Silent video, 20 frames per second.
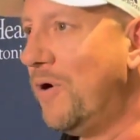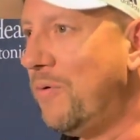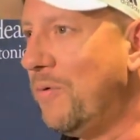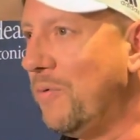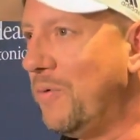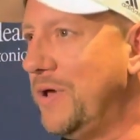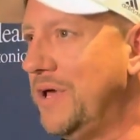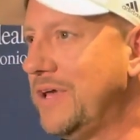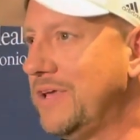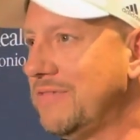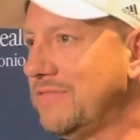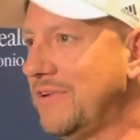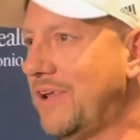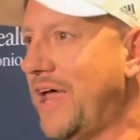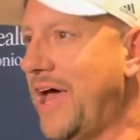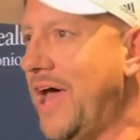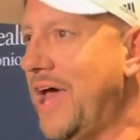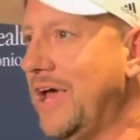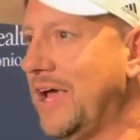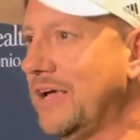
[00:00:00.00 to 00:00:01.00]
week is
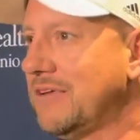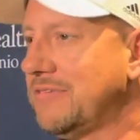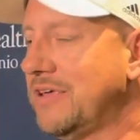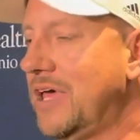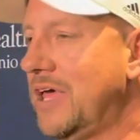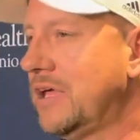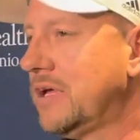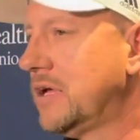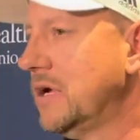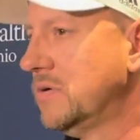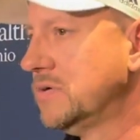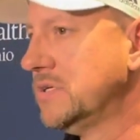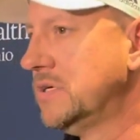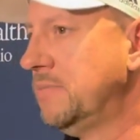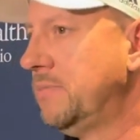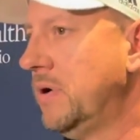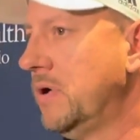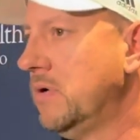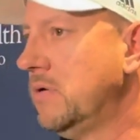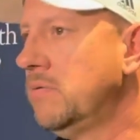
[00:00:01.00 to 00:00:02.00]
like as a head coach in a
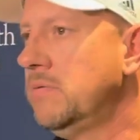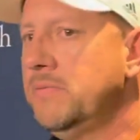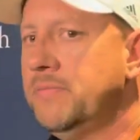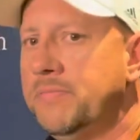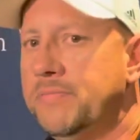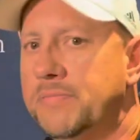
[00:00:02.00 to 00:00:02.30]
bowl.